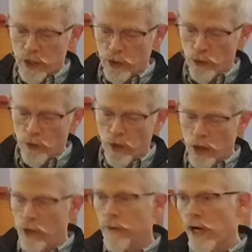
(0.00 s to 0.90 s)
You
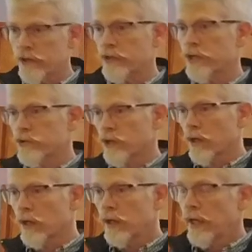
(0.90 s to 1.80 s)
are my
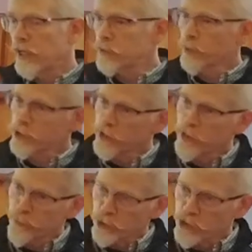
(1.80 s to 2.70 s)
sister. He's pers
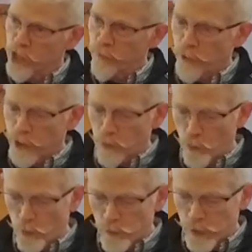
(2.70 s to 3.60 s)

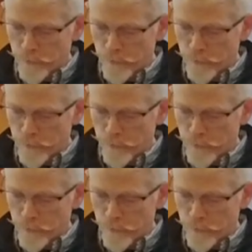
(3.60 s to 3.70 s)
personifying